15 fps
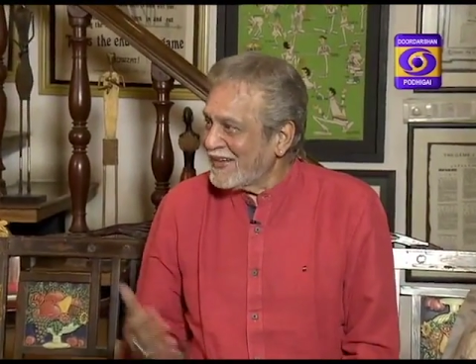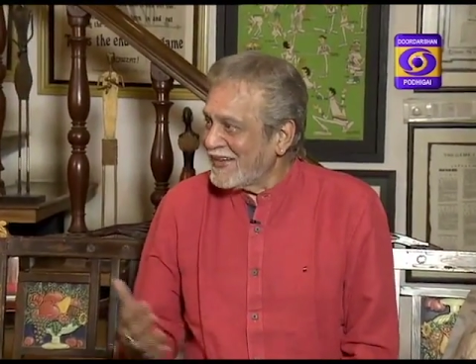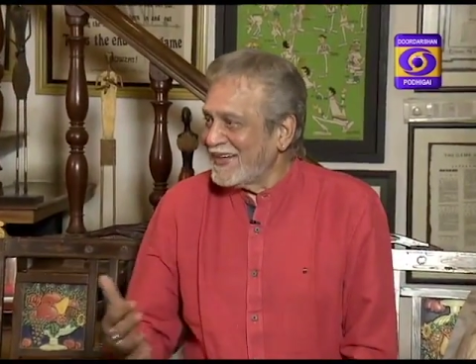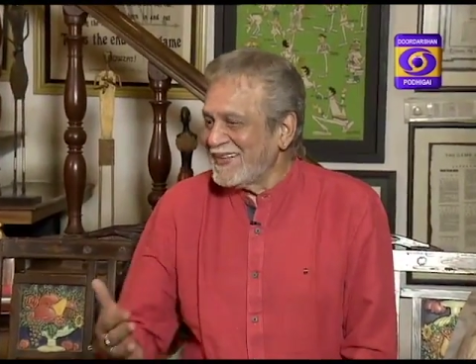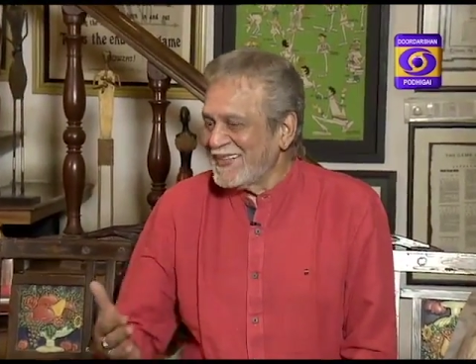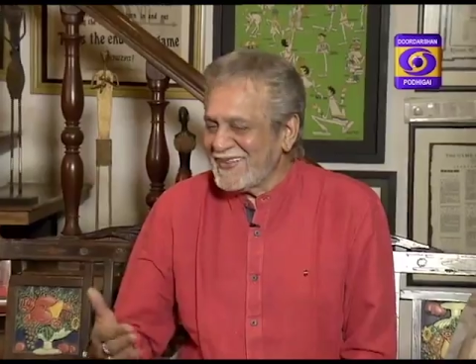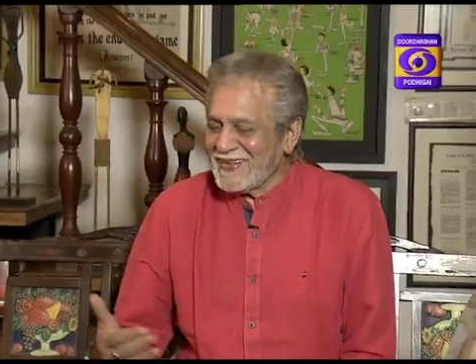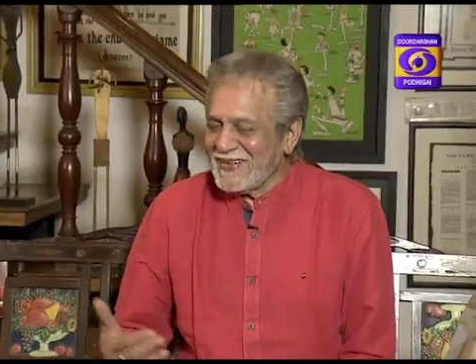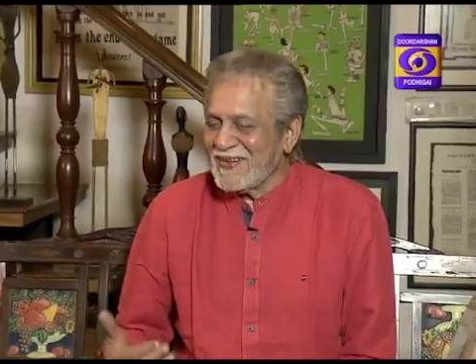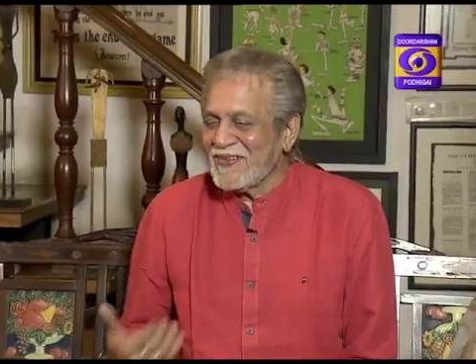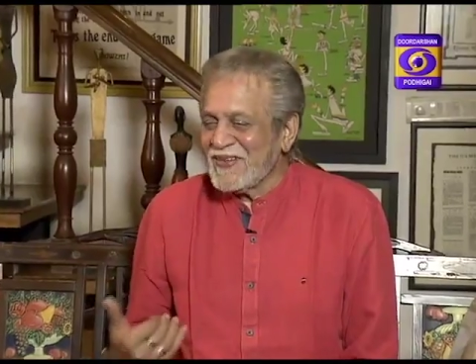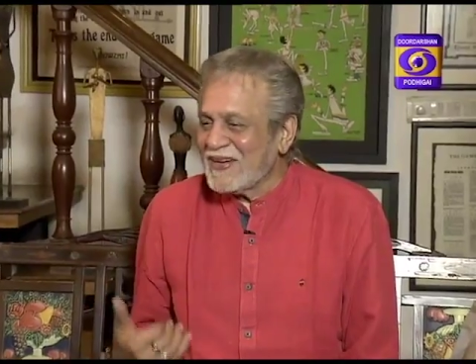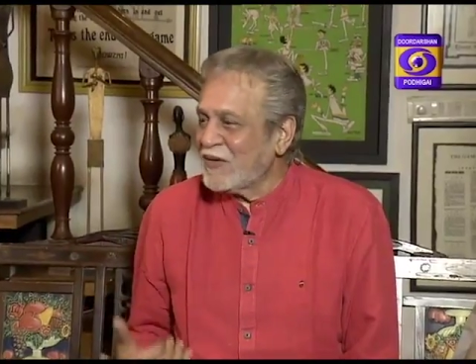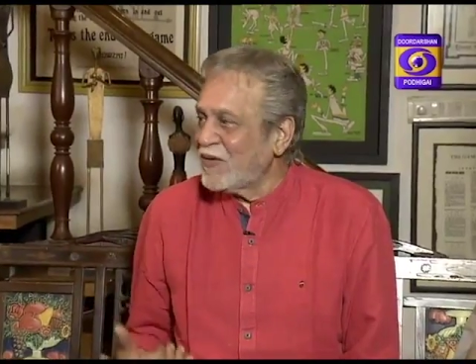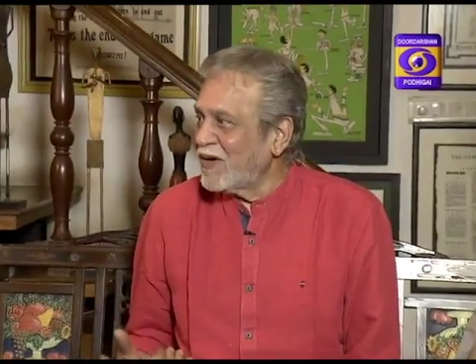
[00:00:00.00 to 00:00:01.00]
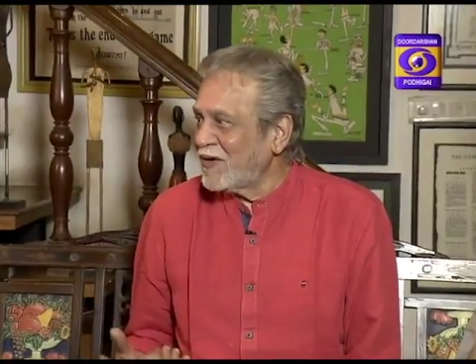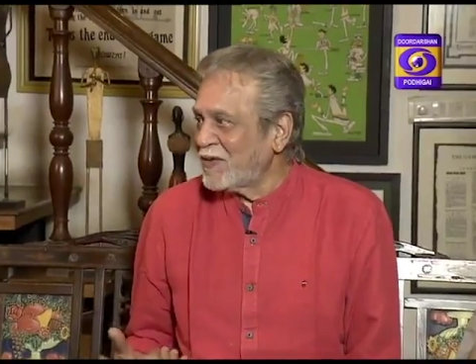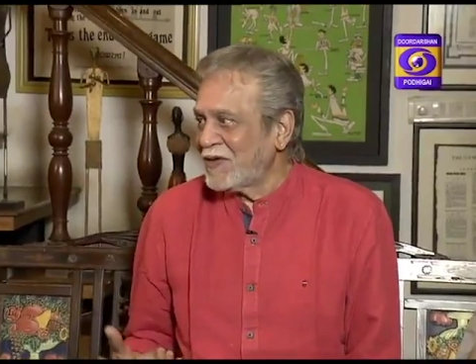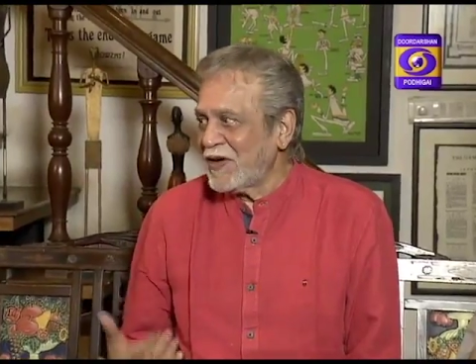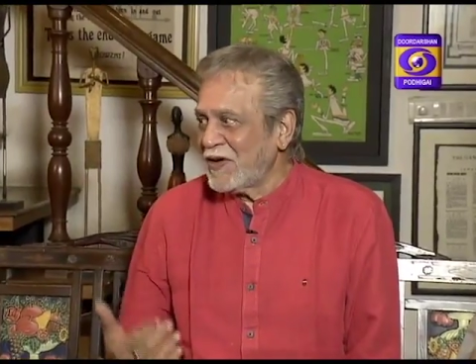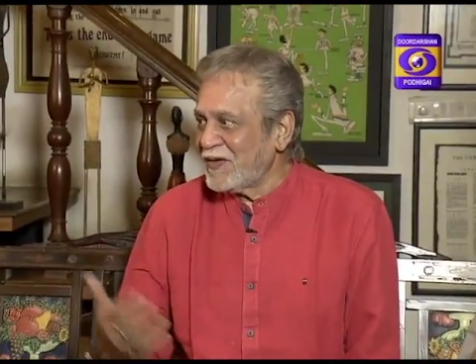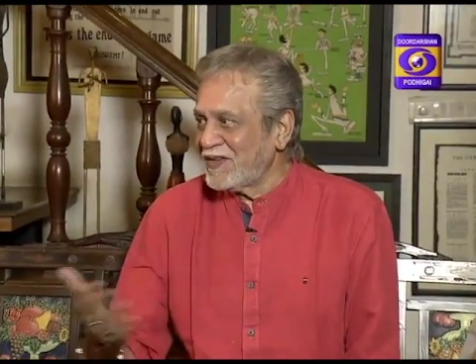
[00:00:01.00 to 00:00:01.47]
Kerry said, no, we'll go
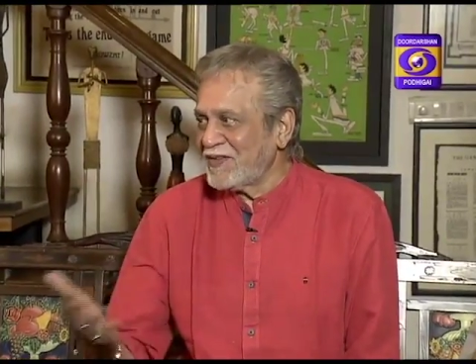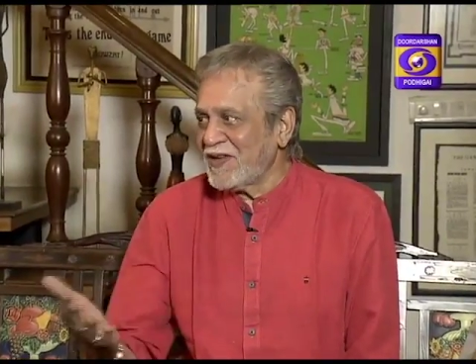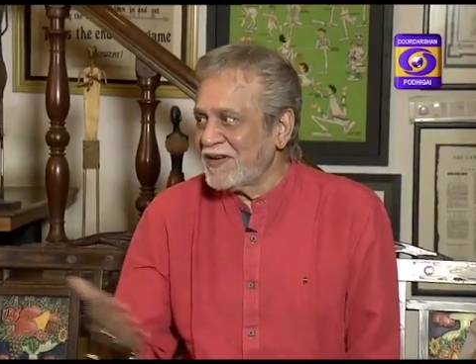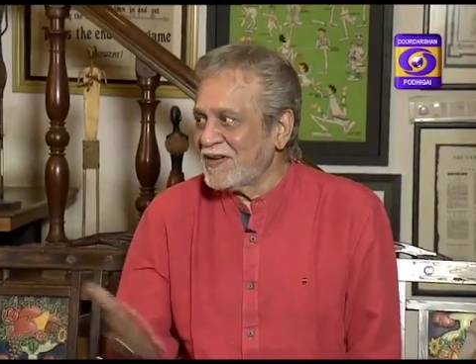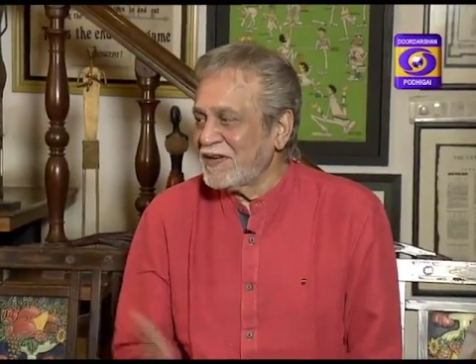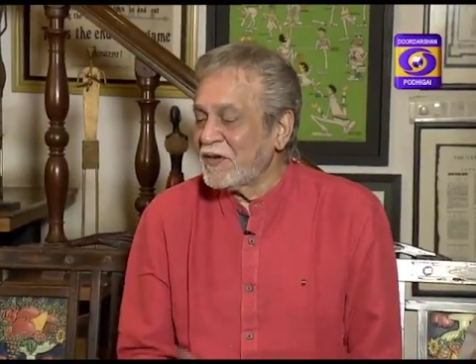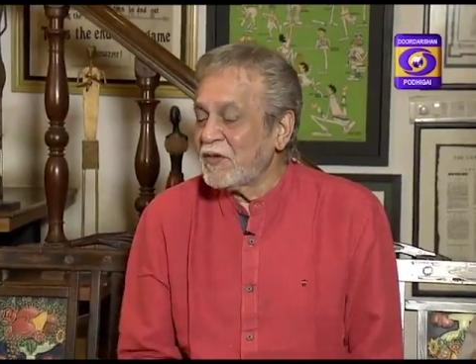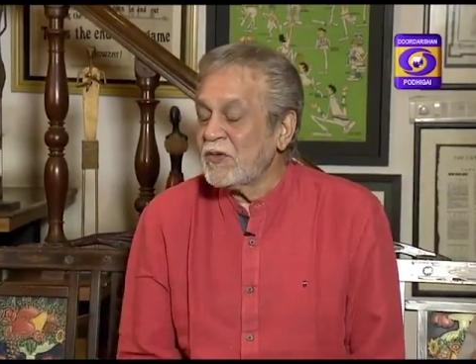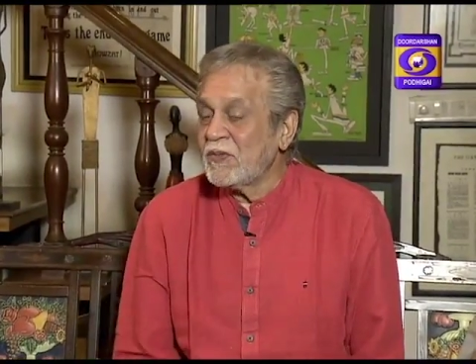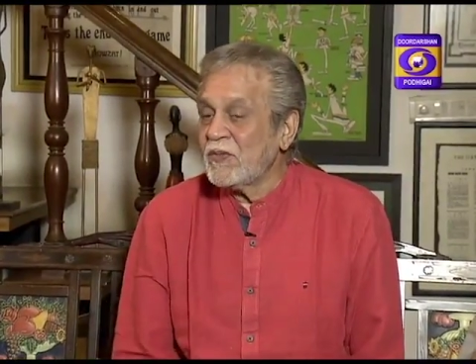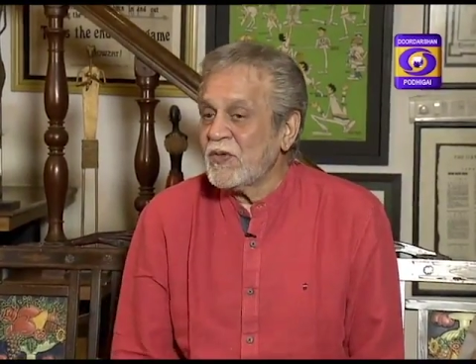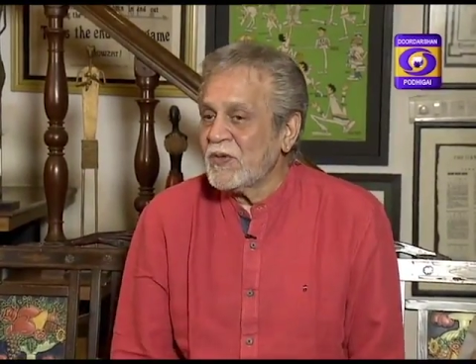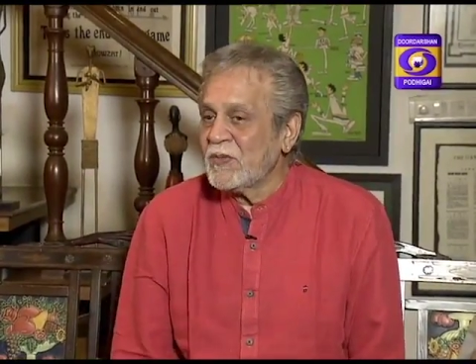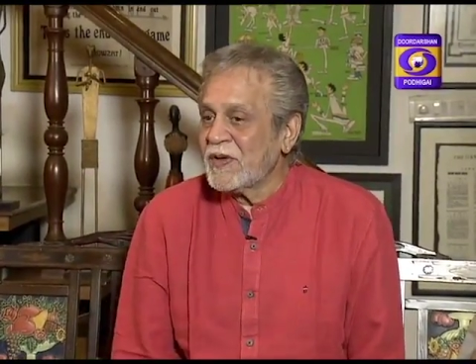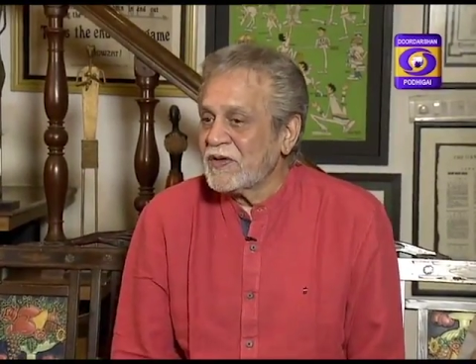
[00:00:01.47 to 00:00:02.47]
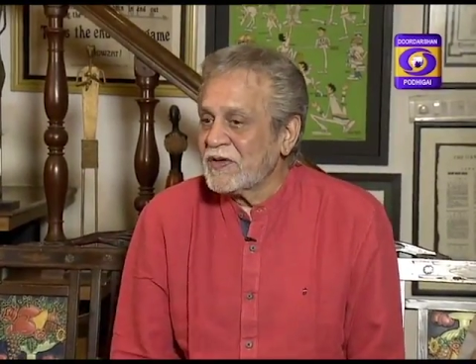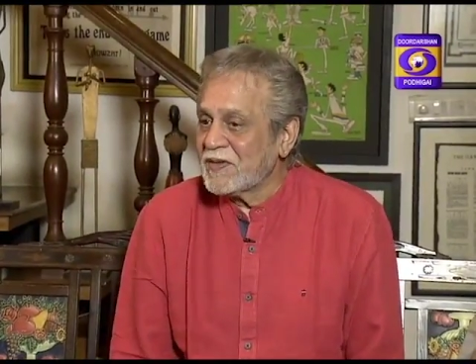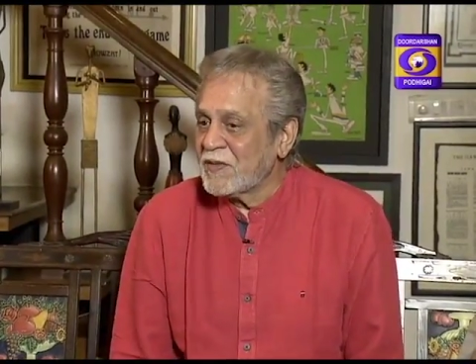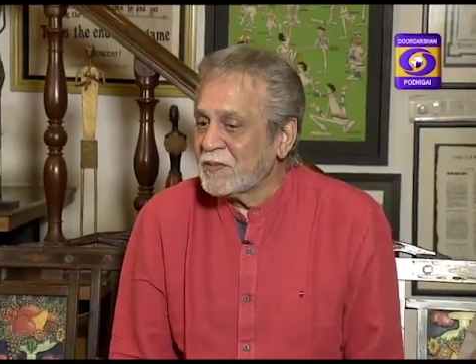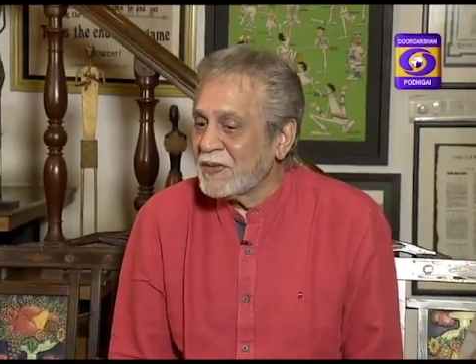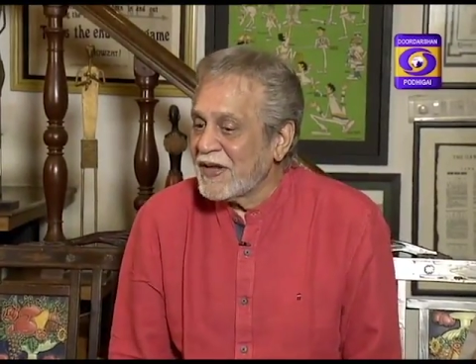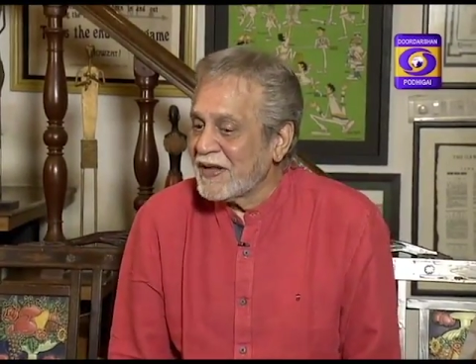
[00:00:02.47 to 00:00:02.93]
out now, he's not in a good mood because
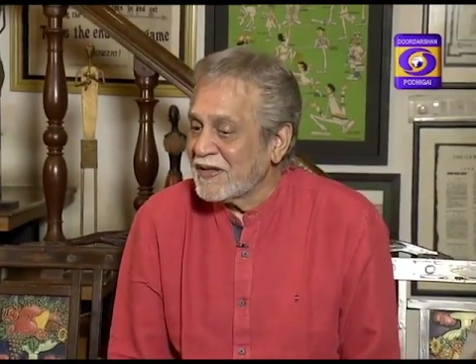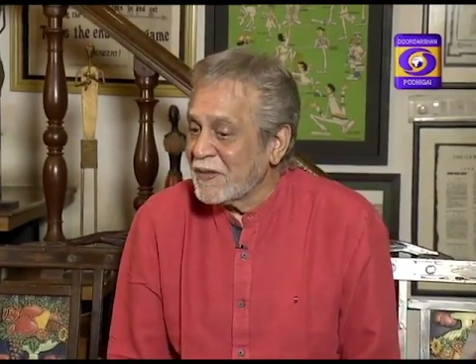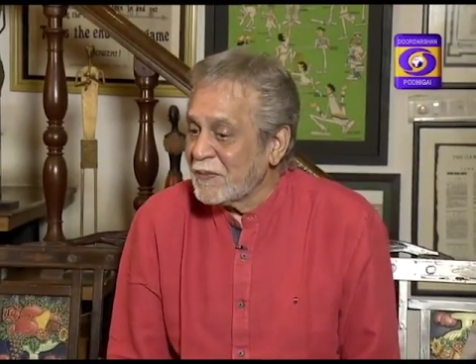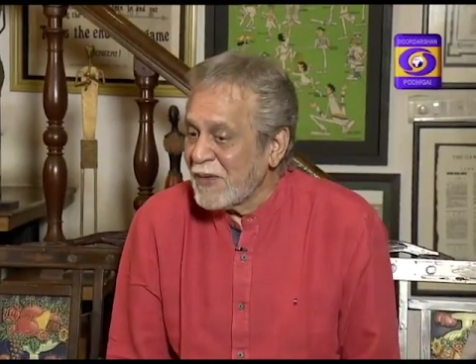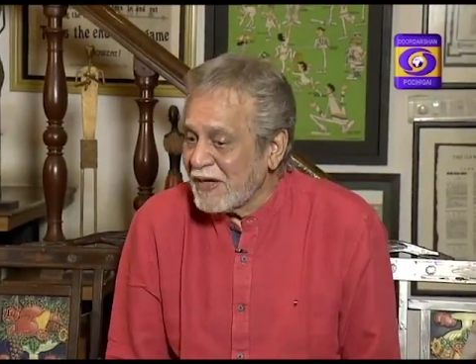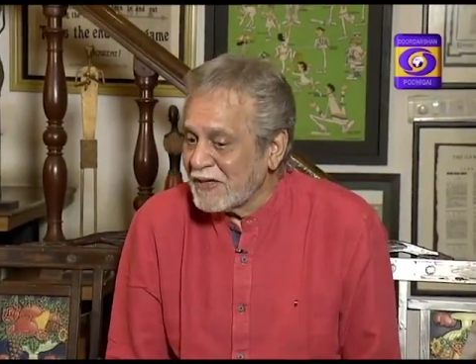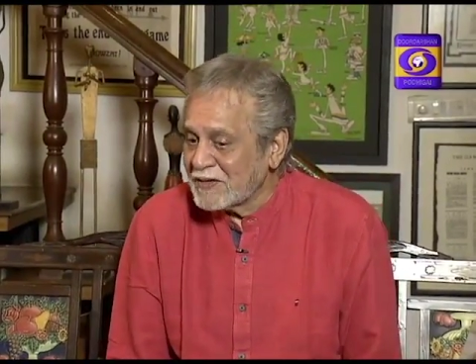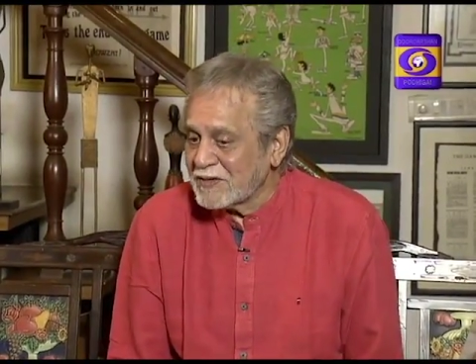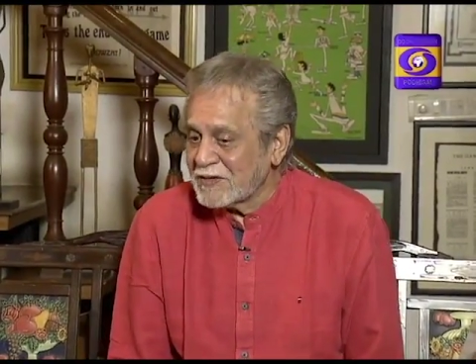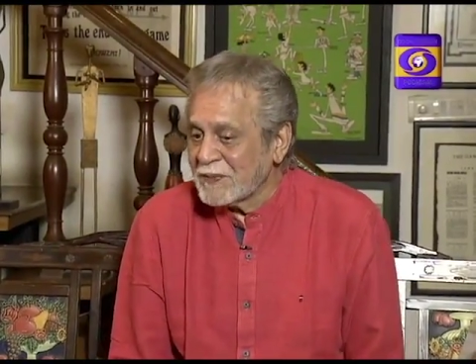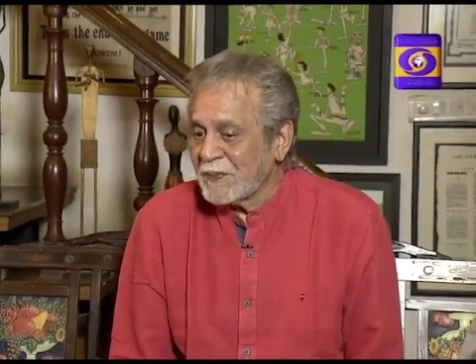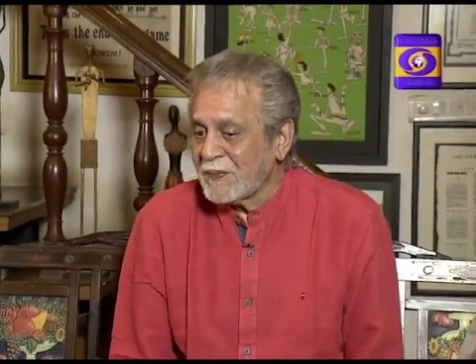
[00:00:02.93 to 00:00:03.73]
they're playing the match.